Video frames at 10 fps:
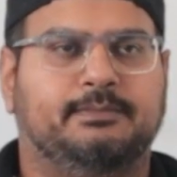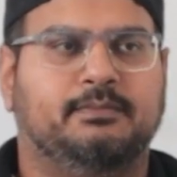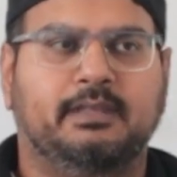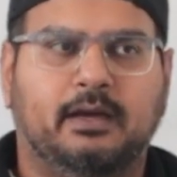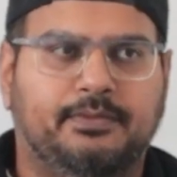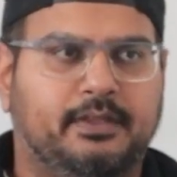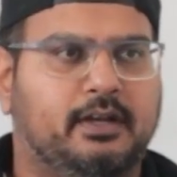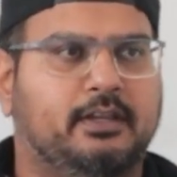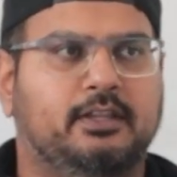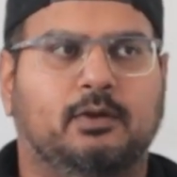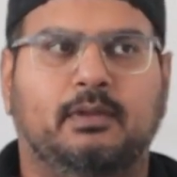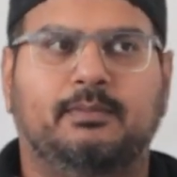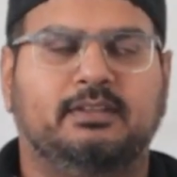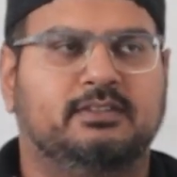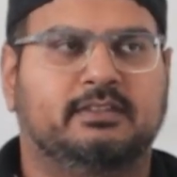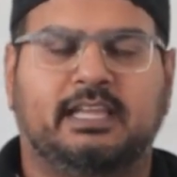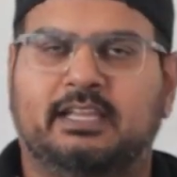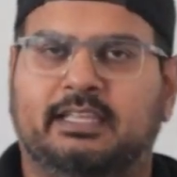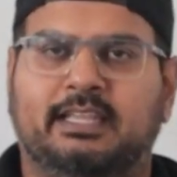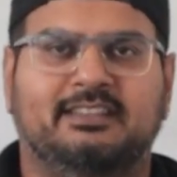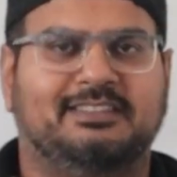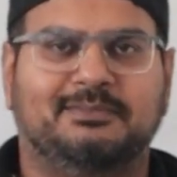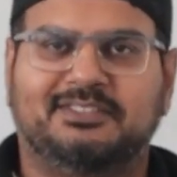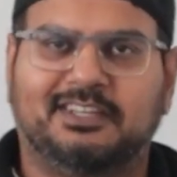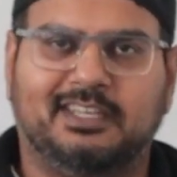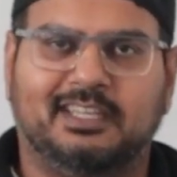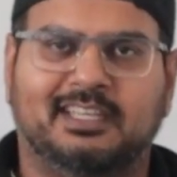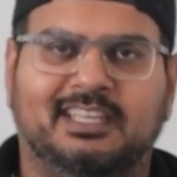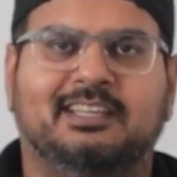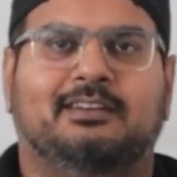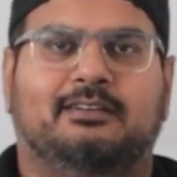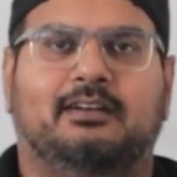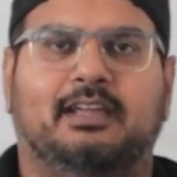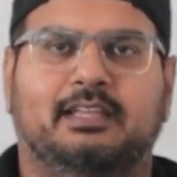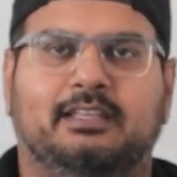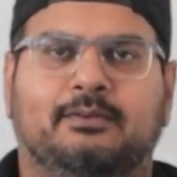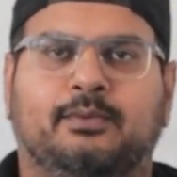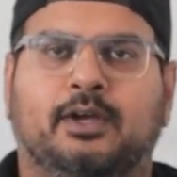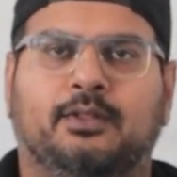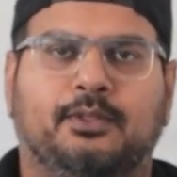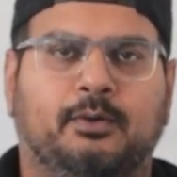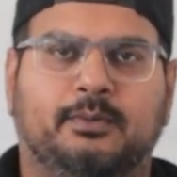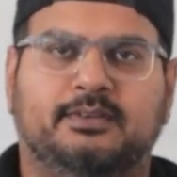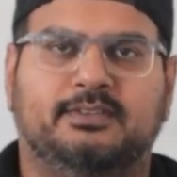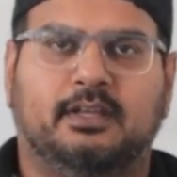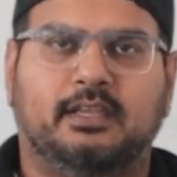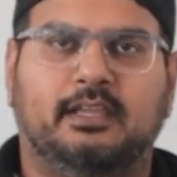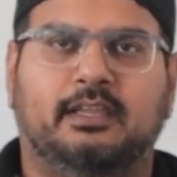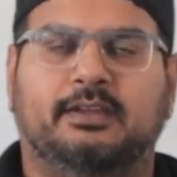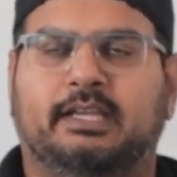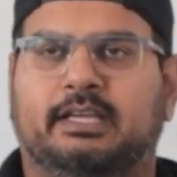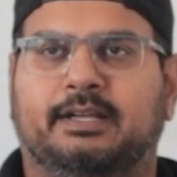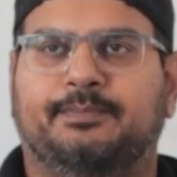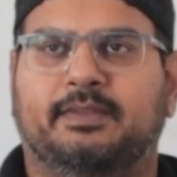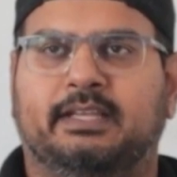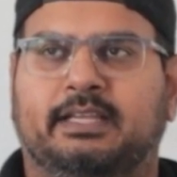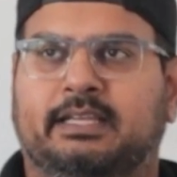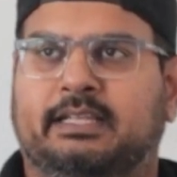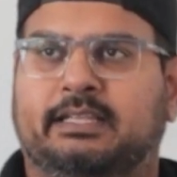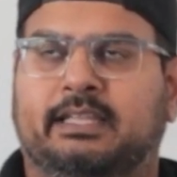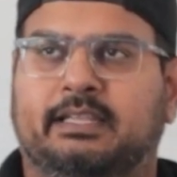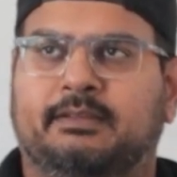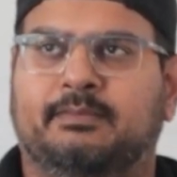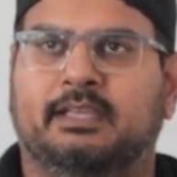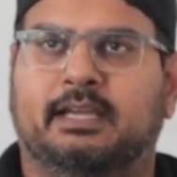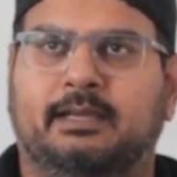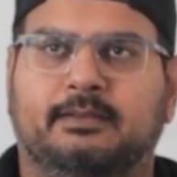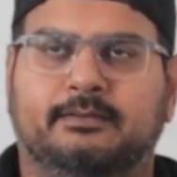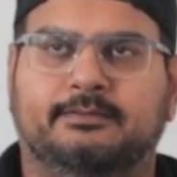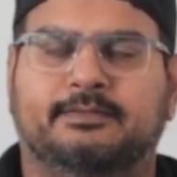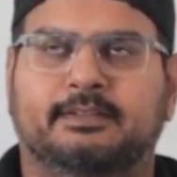to be out there, maybe just getting some sun. Right? We all know when we're studying, it can be kind of